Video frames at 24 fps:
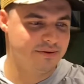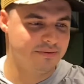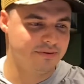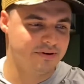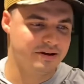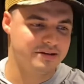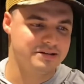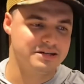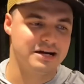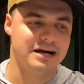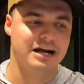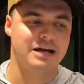we're
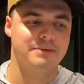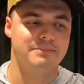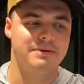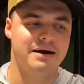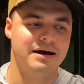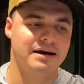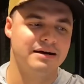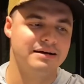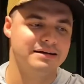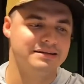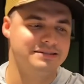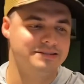going to talk
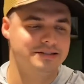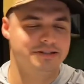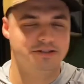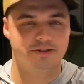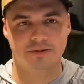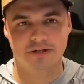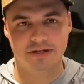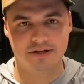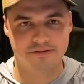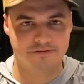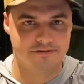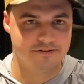about essential
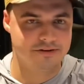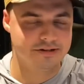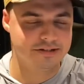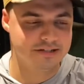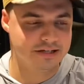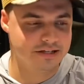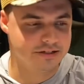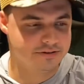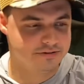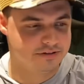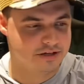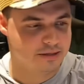gear for a
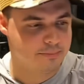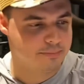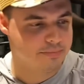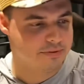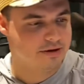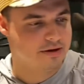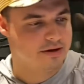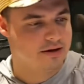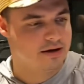day trip.